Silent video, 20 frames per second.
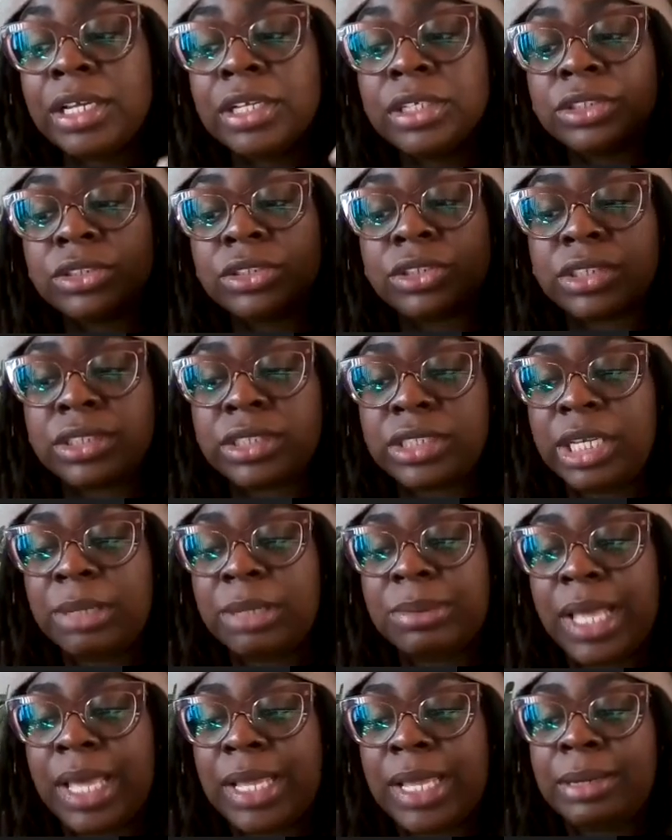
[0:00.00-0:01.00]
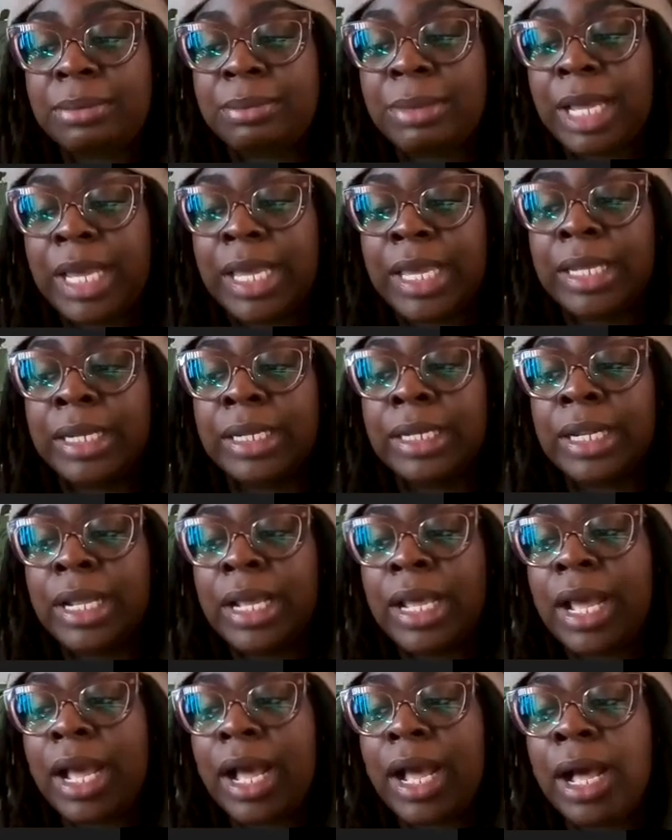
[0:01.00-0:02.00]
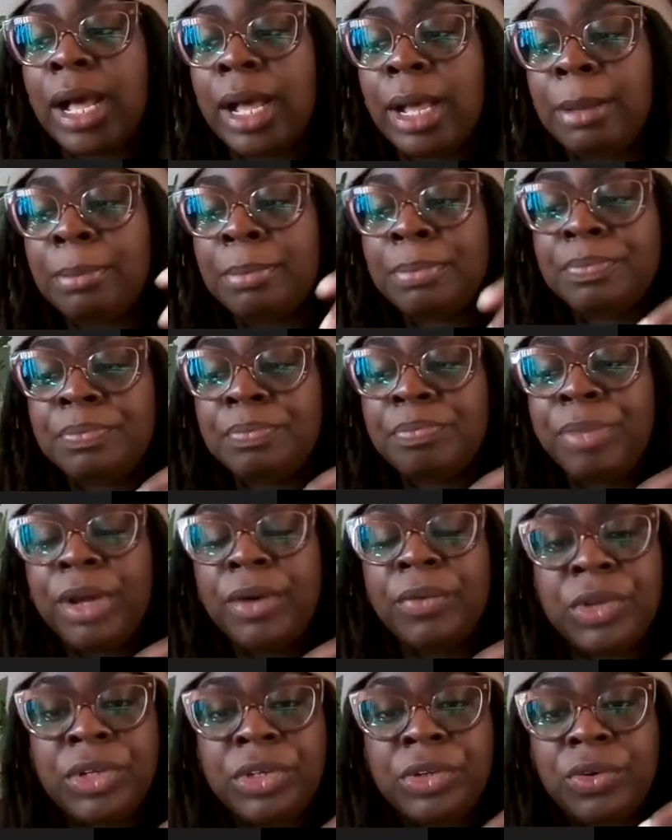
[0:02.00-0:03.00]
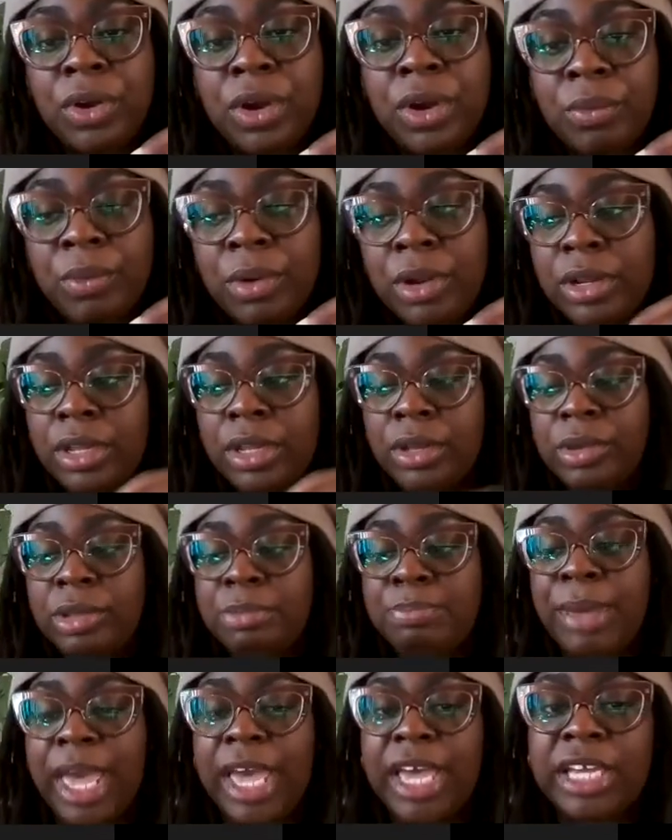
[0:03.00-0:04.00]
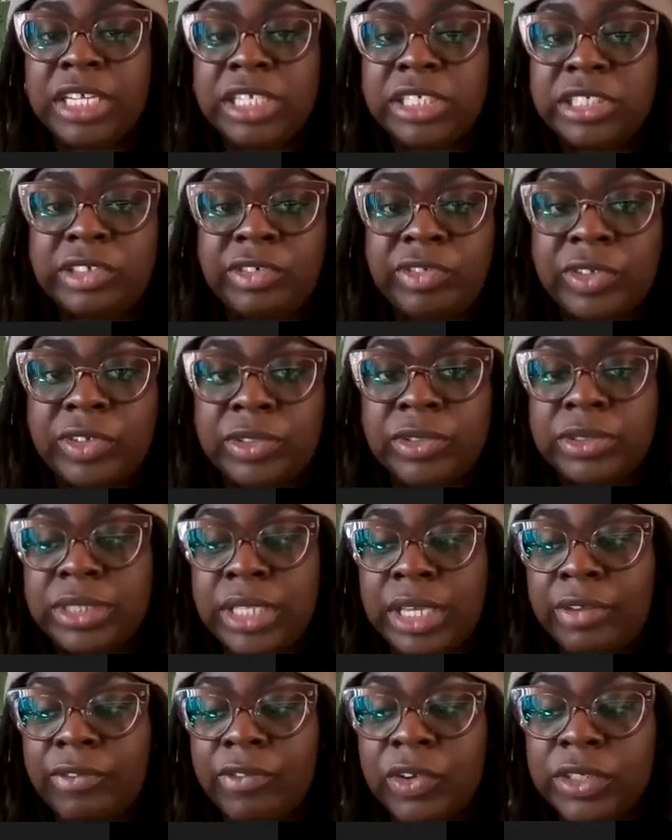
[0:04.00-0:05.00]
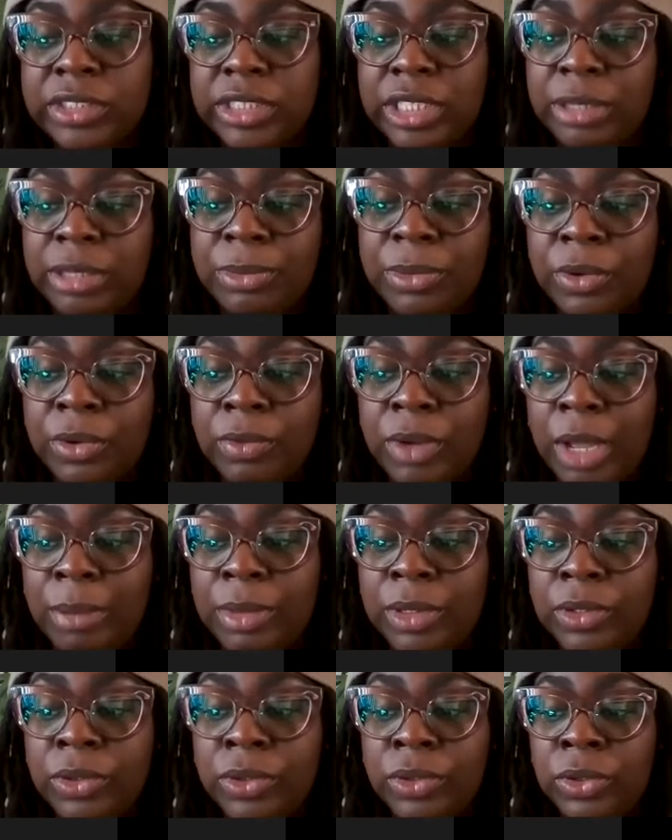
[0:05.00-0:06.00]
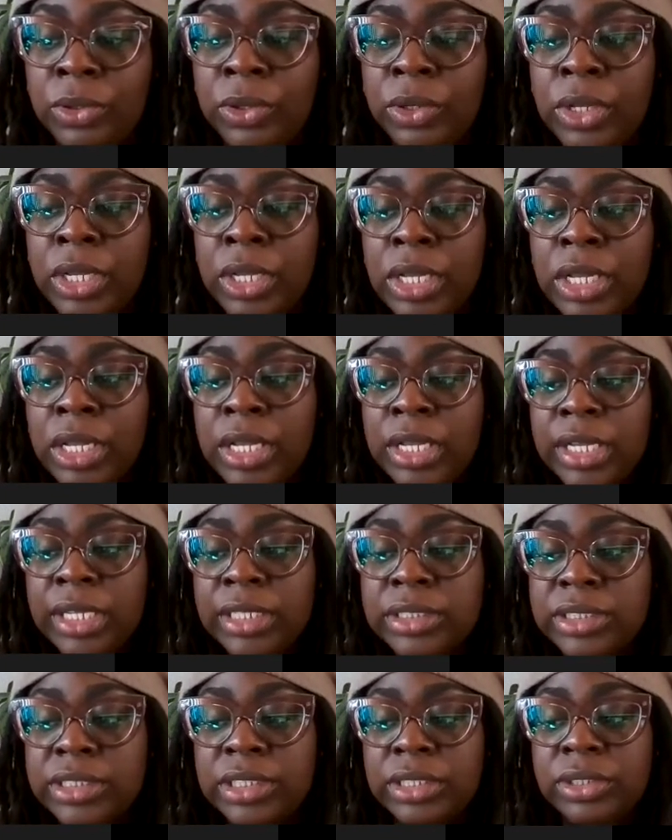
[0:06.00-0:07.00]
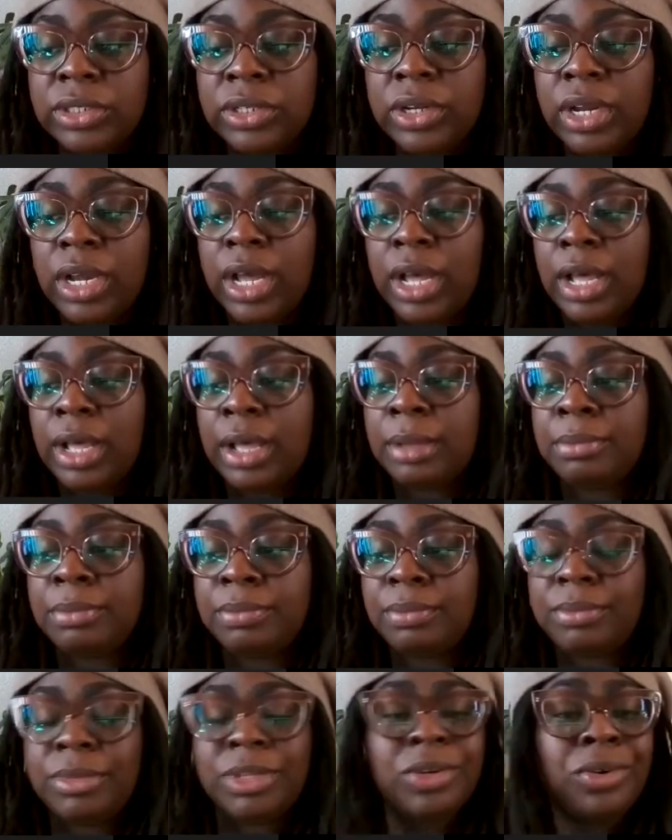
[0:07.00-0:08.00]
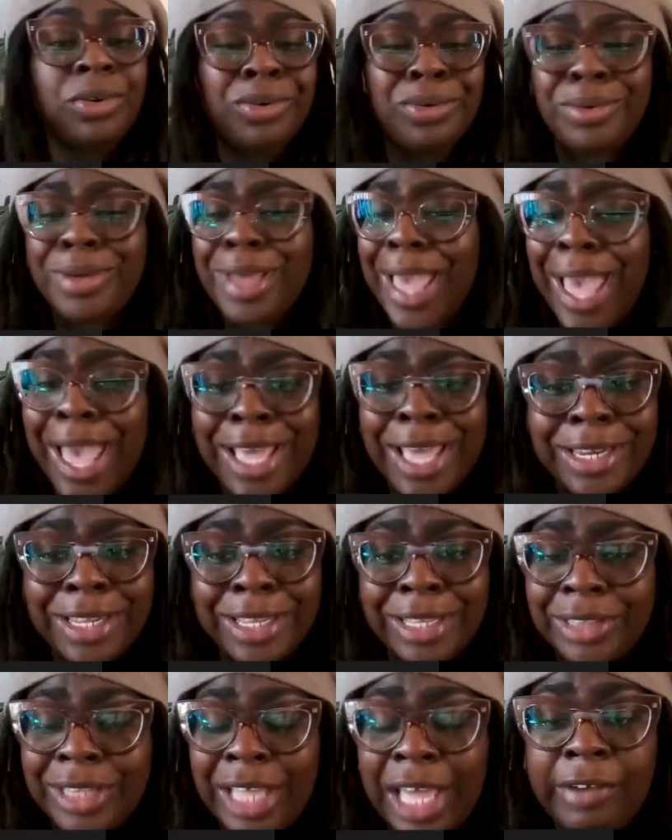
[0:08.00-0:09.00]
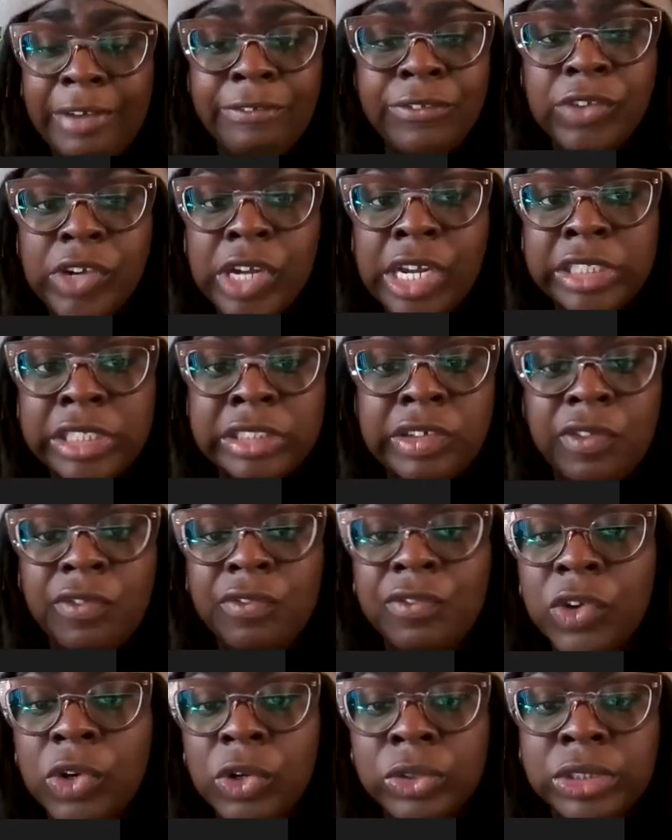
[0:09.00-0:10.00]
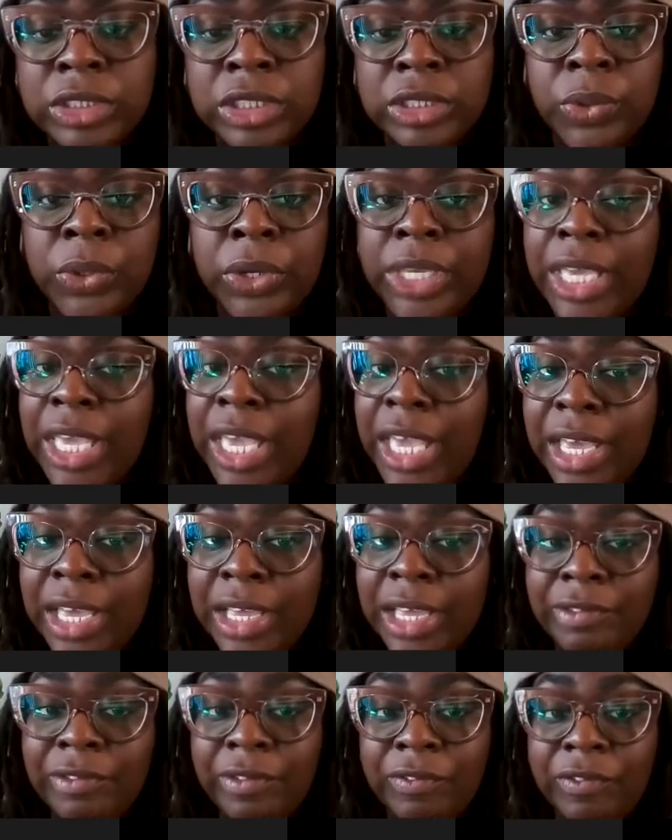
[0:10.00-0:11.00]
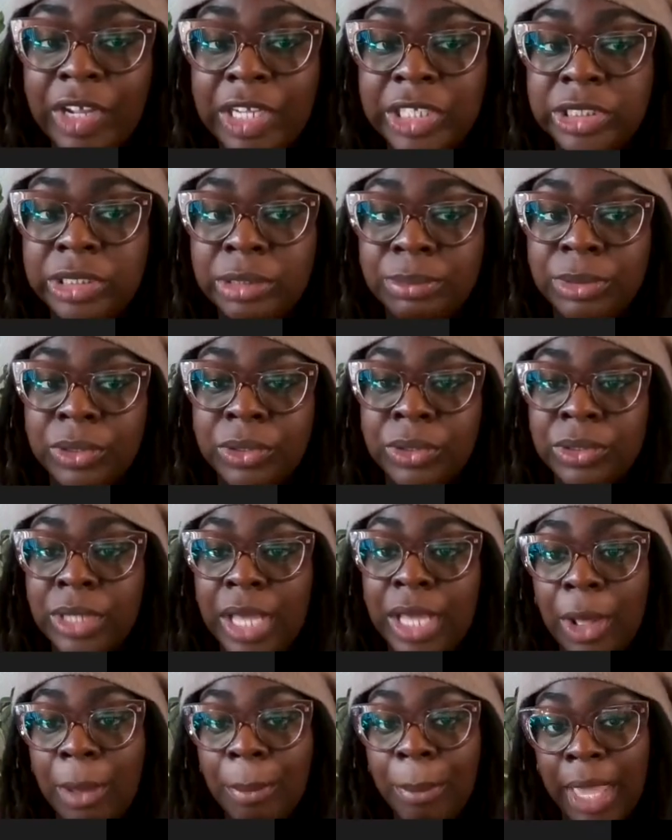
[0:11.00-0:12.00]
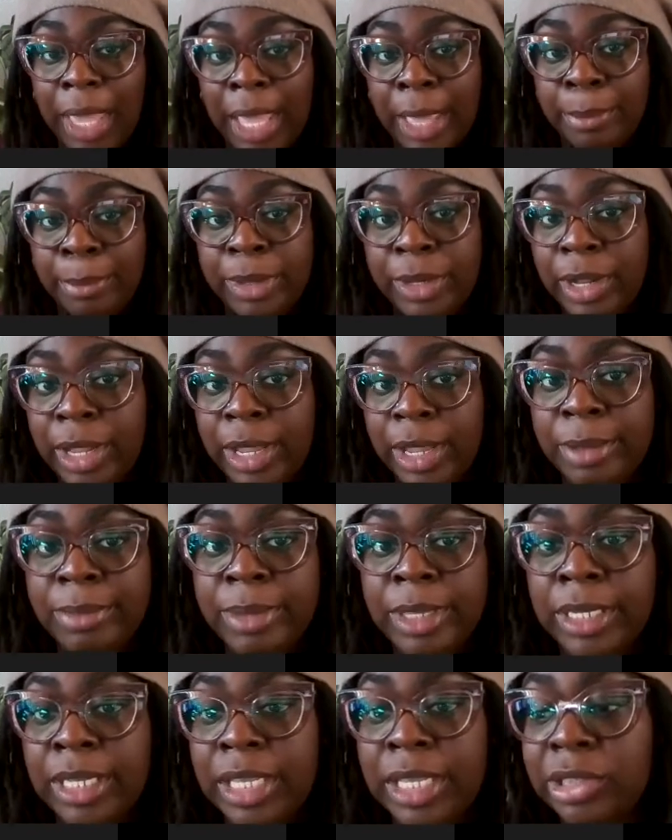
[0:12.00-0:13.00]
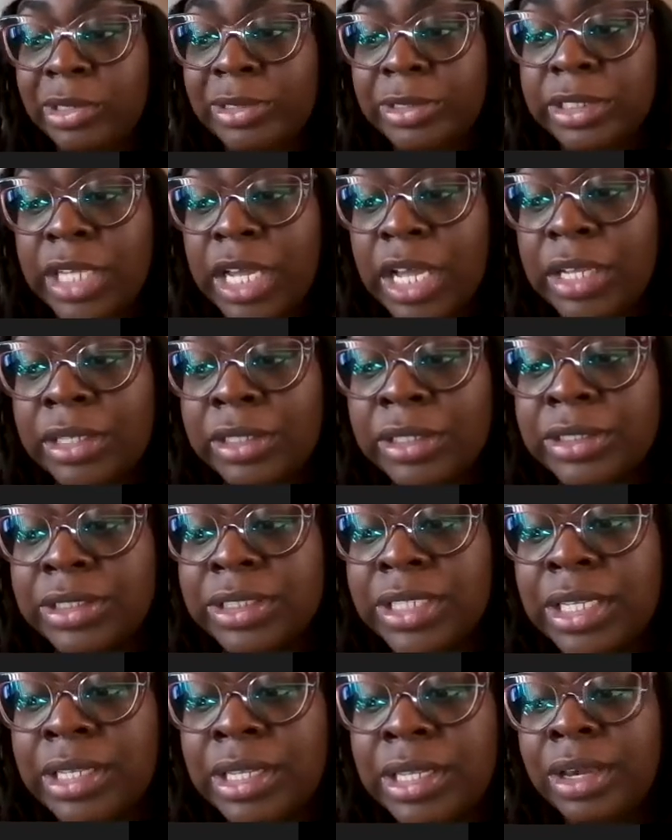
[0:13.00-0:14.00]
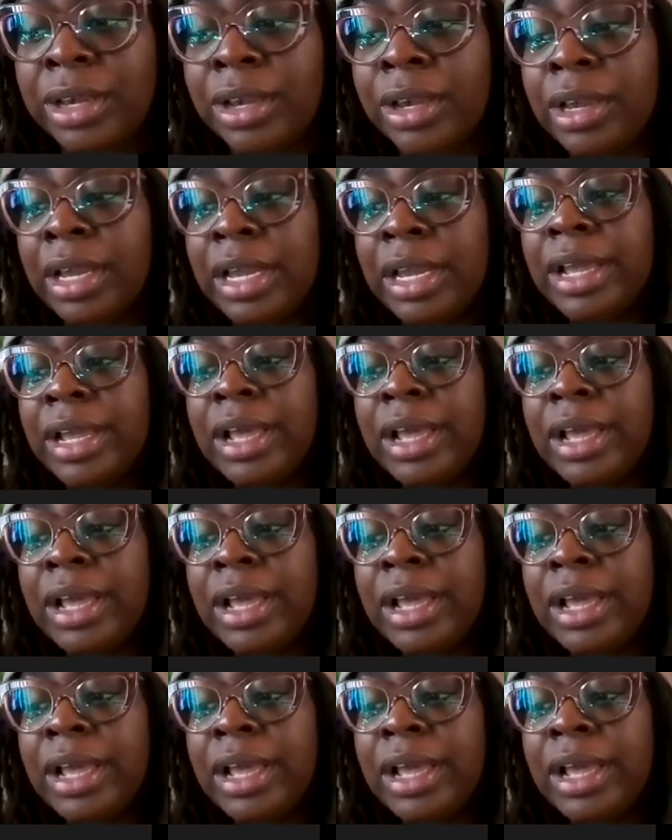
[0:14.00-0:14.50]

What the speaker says: So just keep that in mind. But when you are working with packaged foods, like for example, a ramen noodle, consider, you know, adding that fresh, frozen, or canned vegetable to help amp it up and get those colors in there.